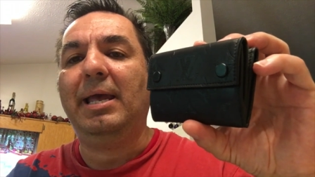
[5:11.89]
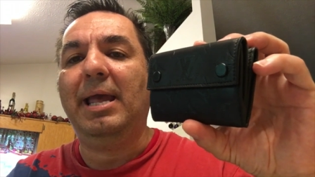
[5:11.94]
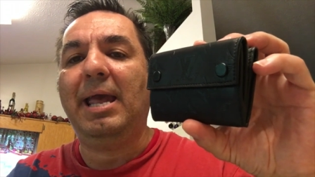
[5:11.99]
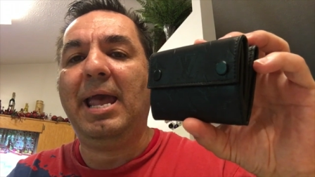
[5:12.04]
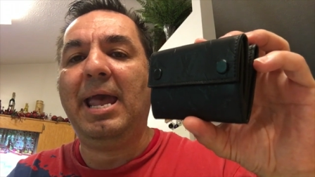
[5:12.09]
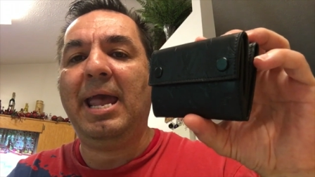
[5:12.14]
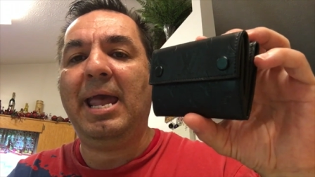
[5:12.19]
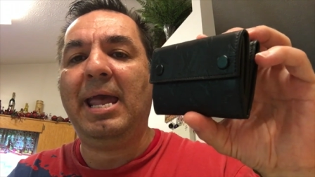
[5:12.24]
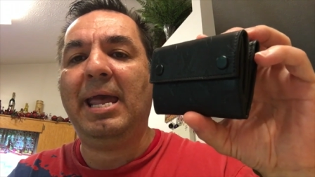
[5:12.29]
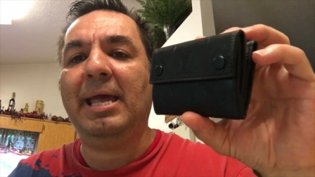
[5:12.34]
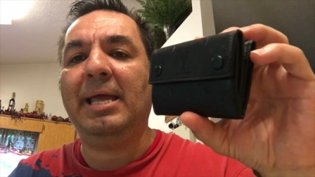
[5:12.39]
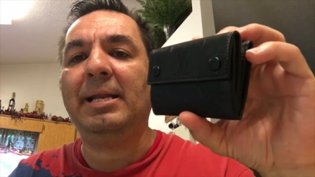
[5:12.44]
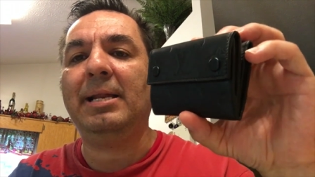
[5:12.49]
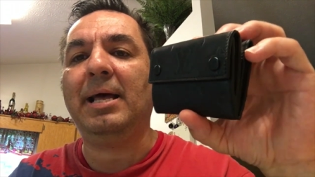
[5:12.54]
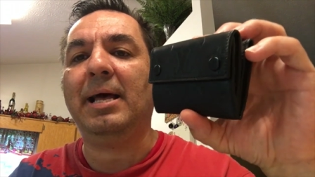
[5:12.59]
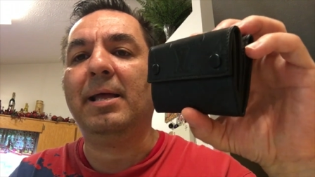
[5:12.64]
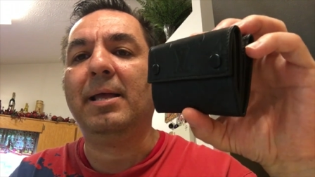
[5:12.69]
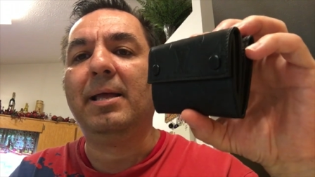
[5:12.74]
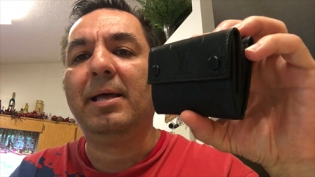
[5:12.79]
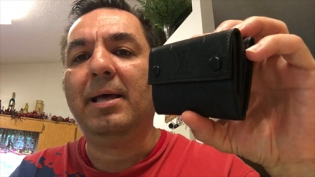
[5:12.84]
And
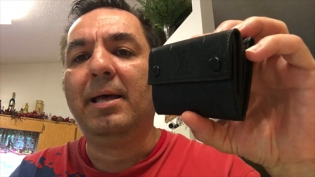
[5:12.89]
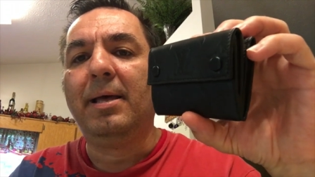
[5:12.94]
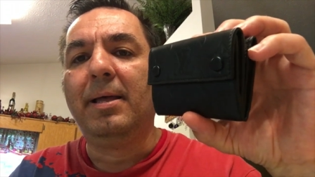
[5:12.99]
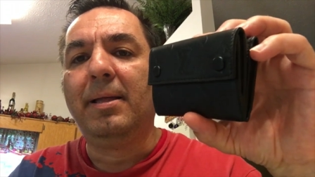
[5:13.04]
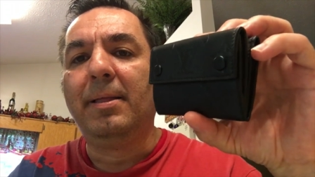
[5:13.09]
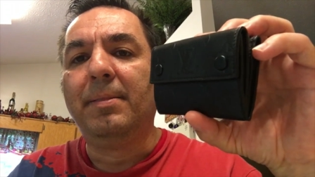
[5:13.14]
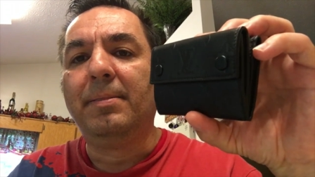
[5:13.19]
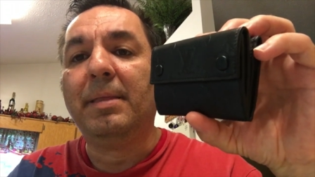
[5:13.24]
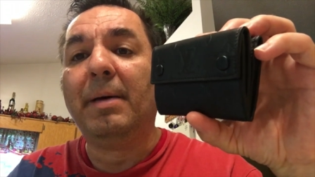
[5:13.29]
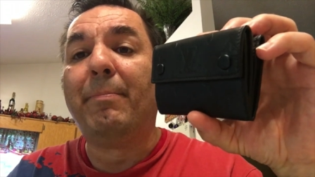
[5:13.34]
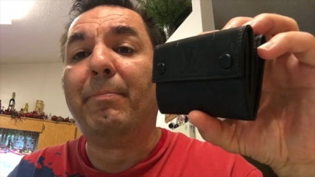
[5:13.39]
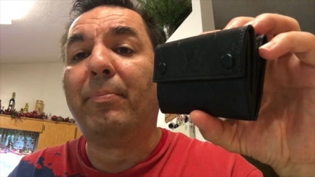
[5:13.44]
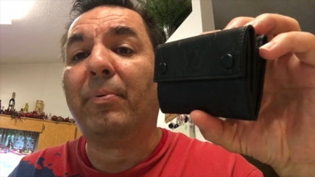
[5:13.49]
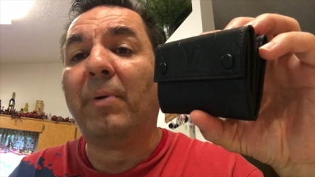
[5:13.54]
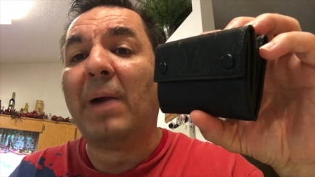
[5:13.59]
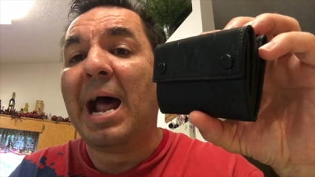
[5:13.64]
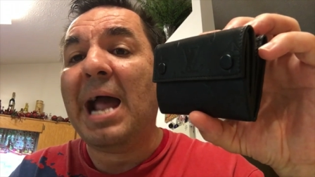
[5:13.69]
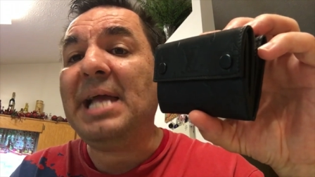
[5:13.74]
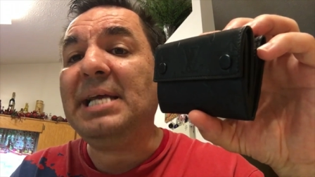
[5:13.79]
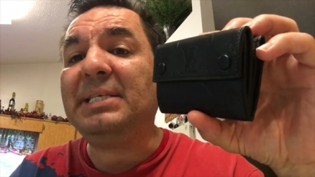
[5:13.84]
the
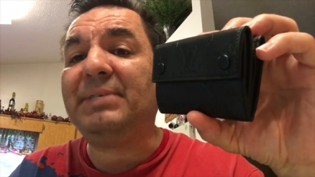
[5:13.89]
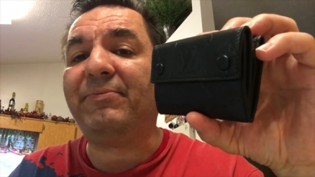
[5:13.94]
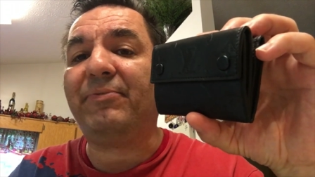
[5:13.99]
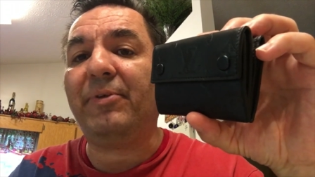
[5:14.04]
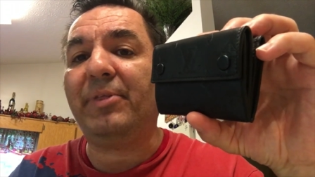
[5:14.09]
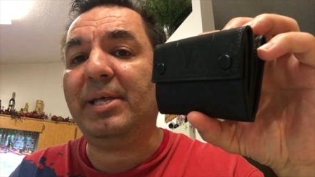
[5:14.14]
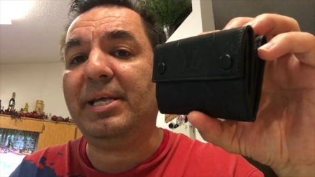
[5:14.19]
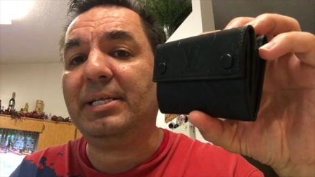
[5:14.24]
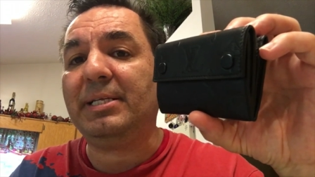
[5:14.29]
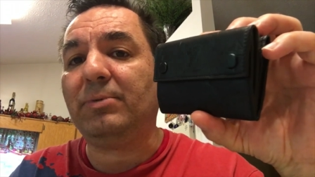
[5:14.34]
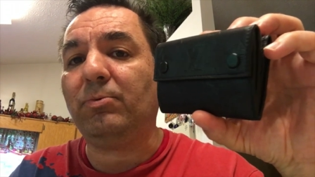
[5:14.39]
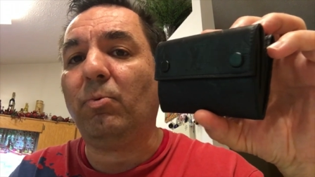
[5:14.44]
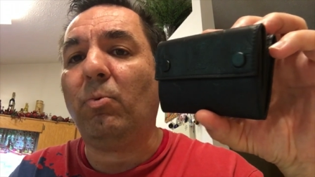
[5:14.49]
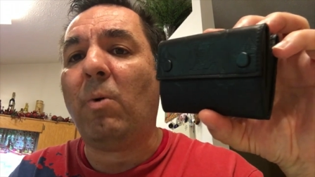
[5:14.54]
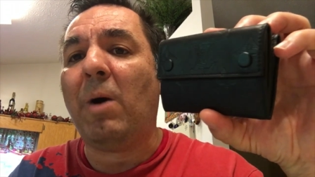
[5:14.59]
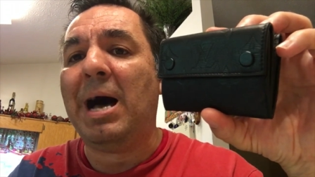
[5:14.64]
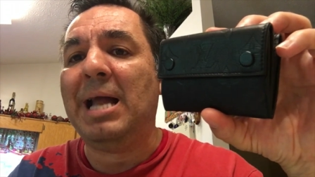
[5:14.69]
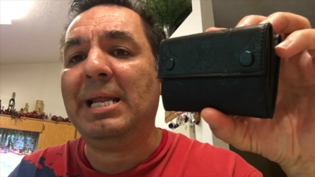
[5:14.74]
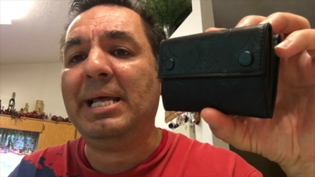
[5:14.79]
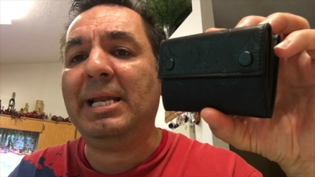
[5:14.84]
price for this
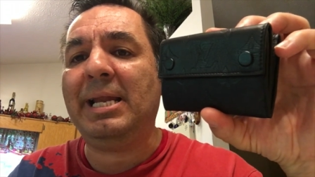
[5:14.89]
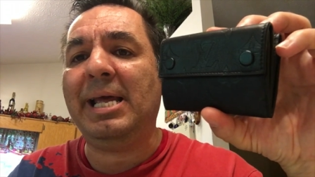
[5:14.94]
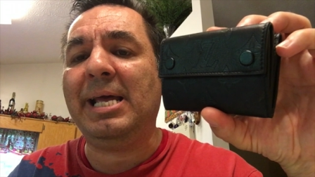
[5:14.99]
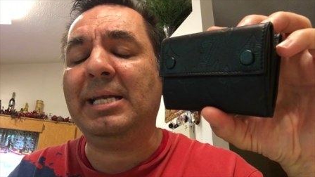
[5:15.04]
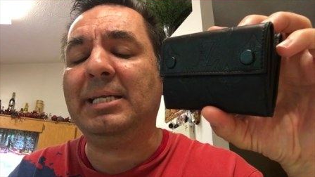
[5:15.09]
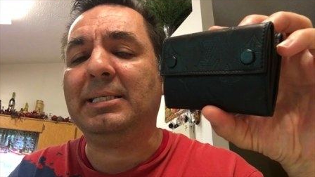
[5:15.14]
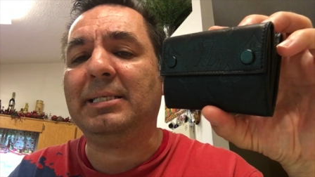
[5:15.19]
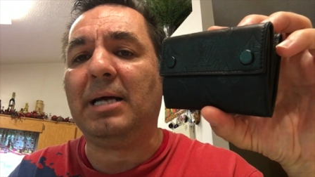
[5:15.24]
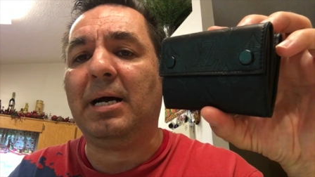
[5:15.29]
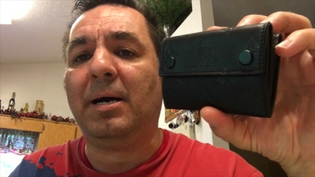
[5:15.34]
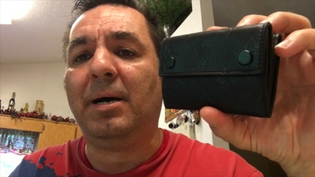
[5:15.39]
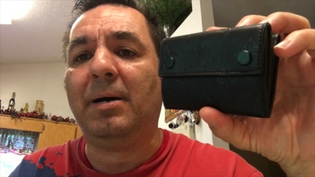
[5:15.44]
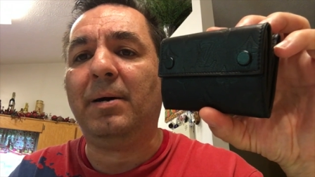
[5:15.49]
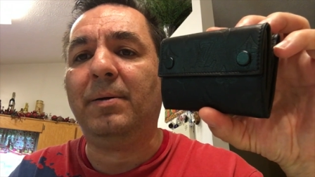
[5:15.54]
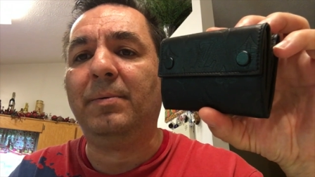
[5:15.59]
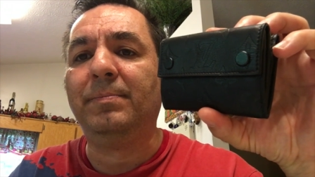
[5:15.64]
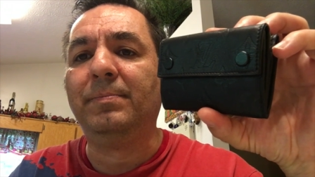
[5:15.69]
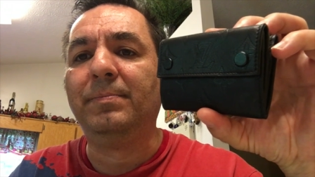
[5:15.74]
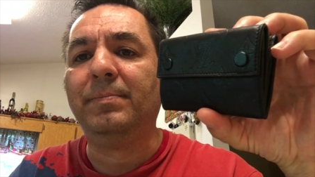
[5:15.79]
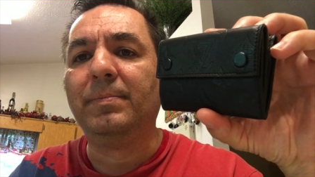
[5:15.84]
wallet, it's
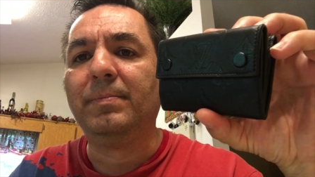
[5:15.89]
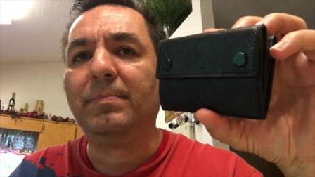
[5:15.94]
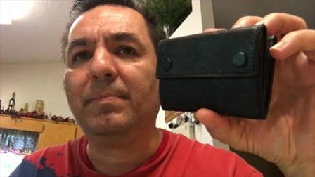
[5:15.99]
um,